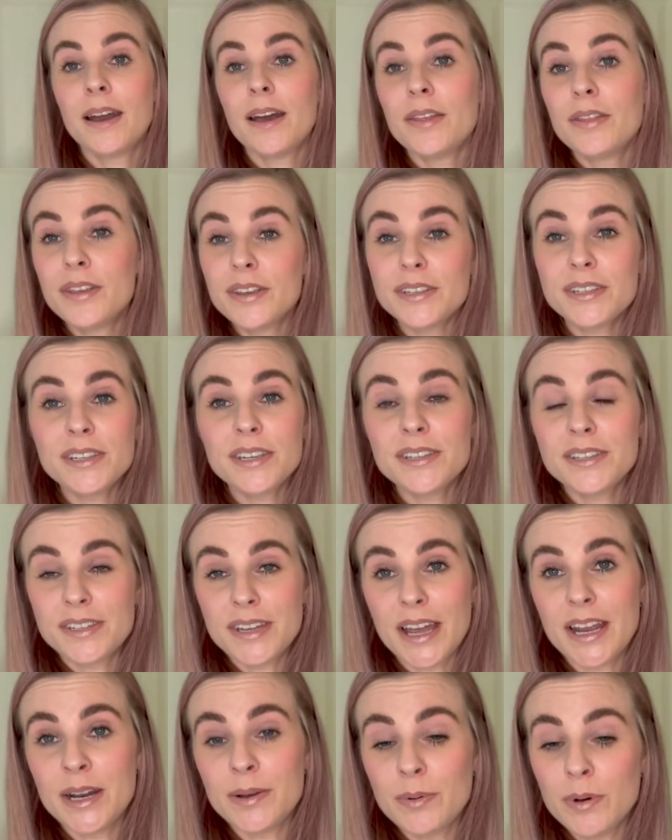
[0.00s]
This
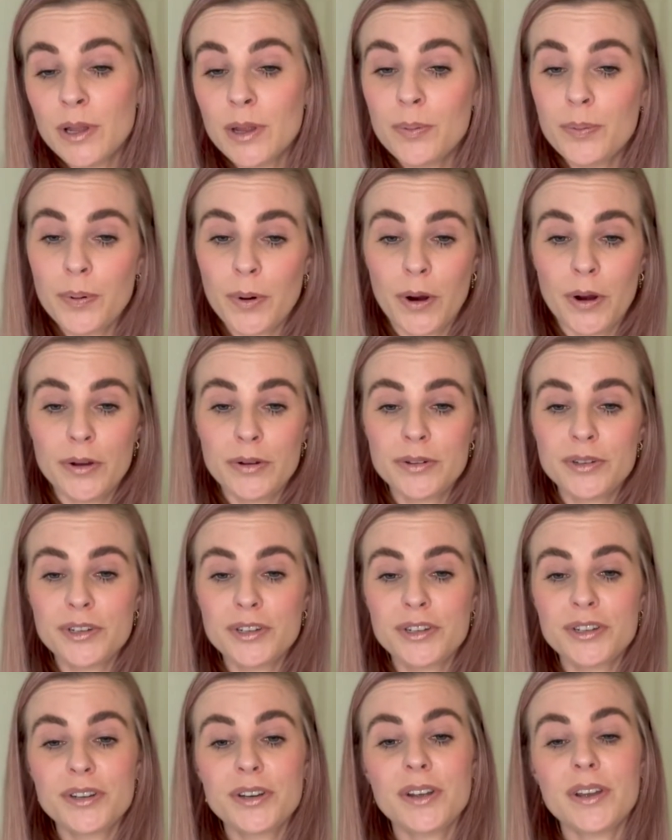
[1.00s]
sustainable
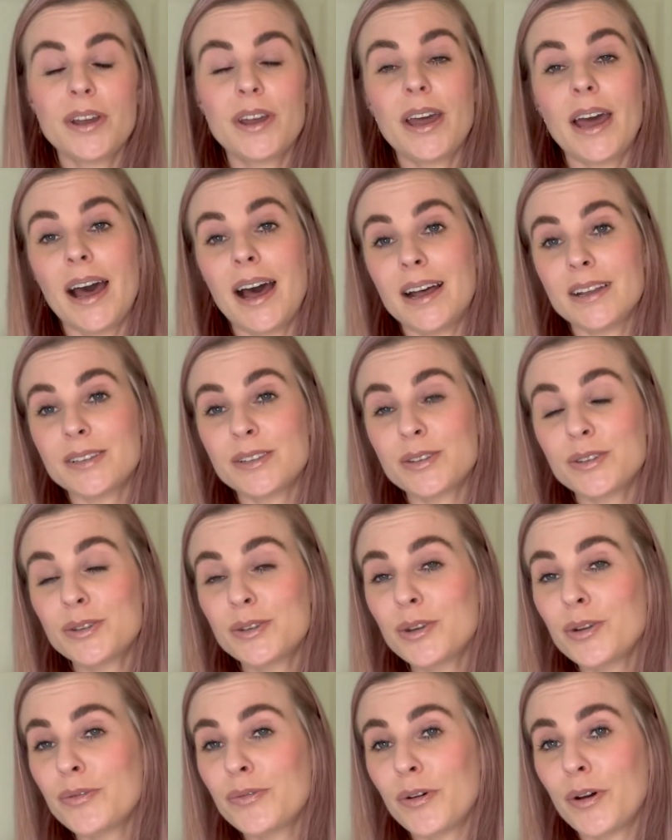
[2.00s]
approach asks
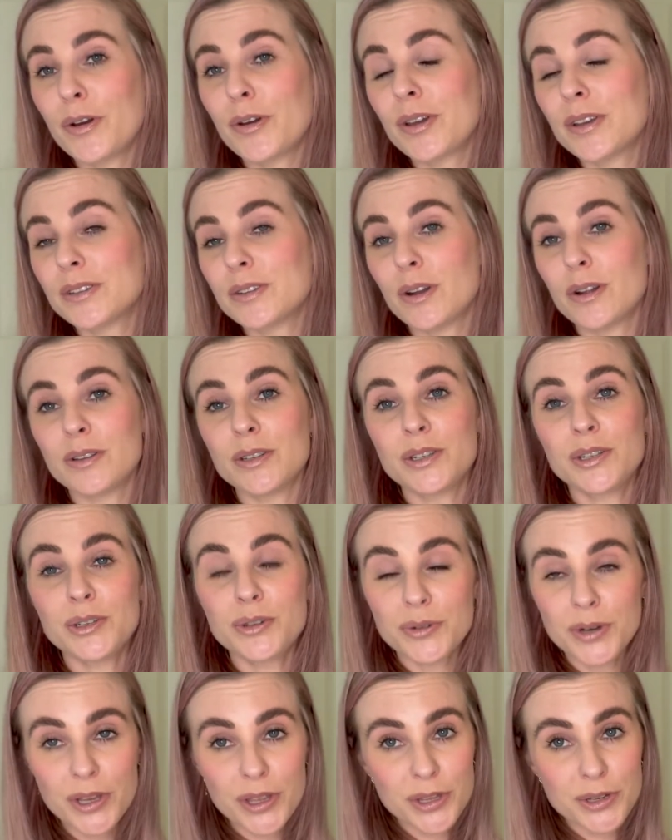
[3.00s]
you to focus on
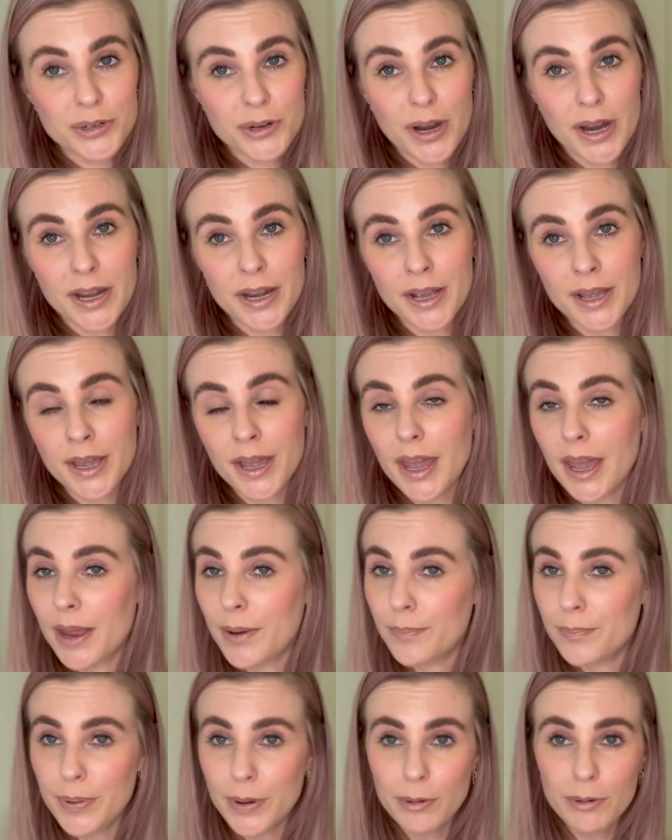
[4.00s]
strength training
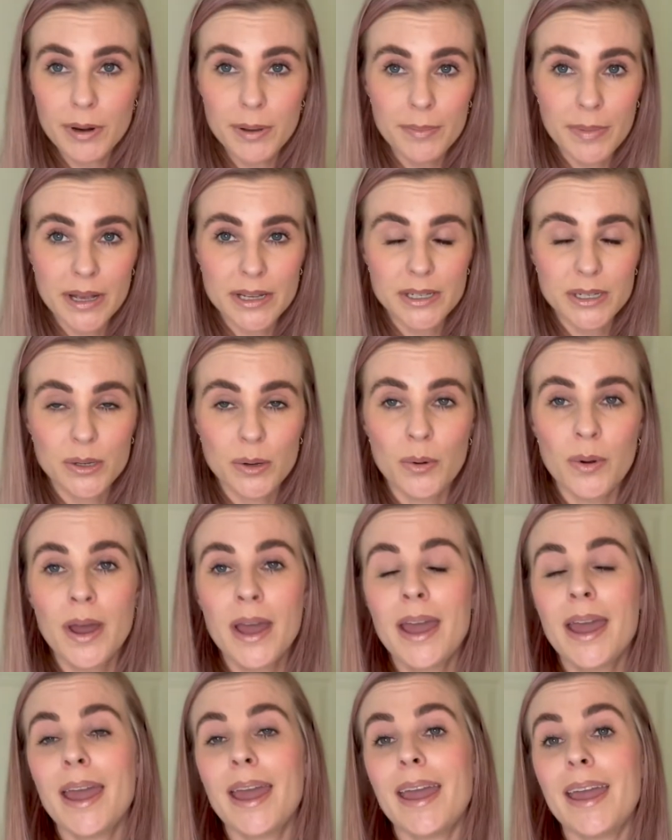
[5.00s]
and building muscle
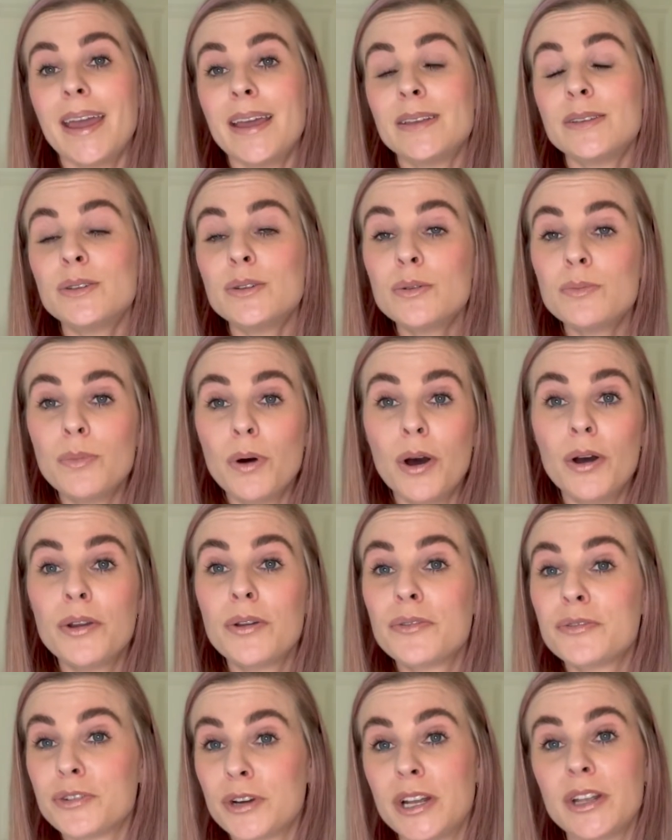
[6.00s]
as your mode
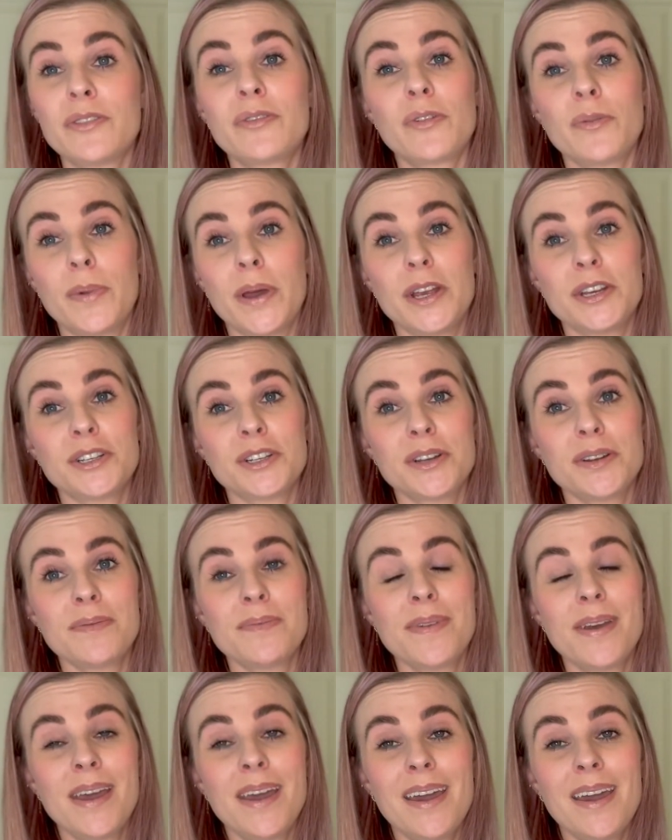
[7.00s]
of transformation.